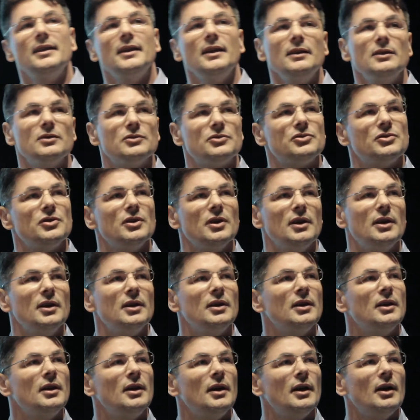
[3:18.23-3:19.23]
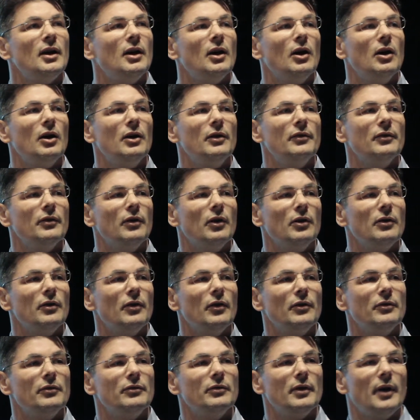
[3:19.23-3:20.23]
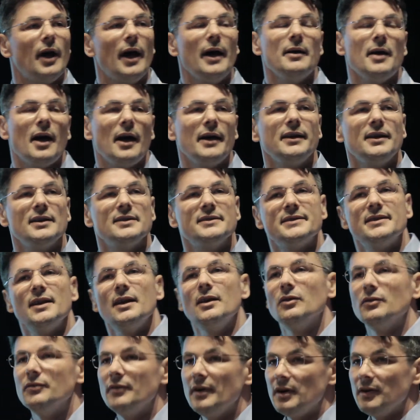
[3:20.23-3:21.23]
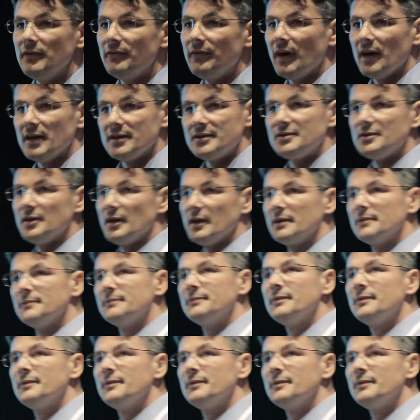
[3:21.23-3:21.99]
industry I can say on very fast track.